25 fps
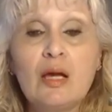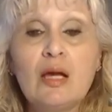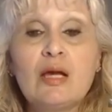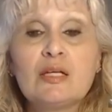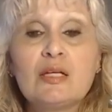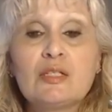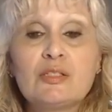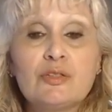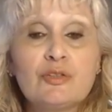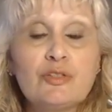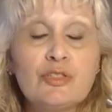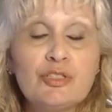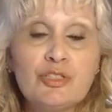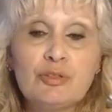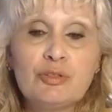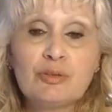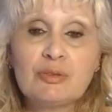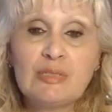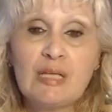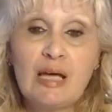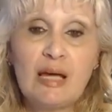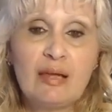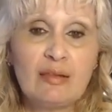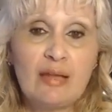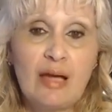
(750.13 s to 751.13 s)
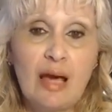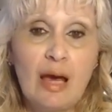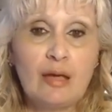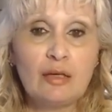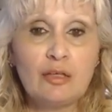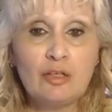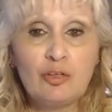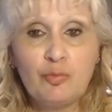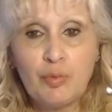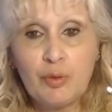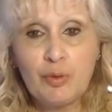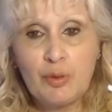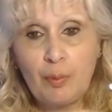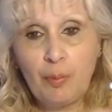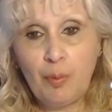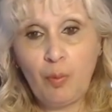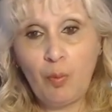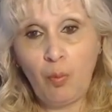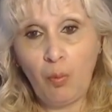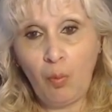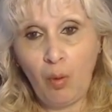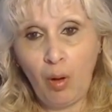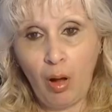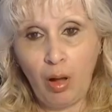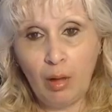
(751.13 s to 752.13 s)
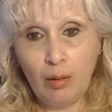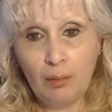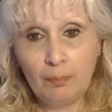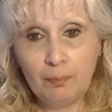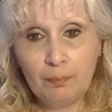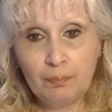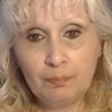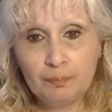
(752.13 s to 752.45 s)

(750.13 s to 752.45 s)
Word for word: As soon as you say that, you've put up a wall.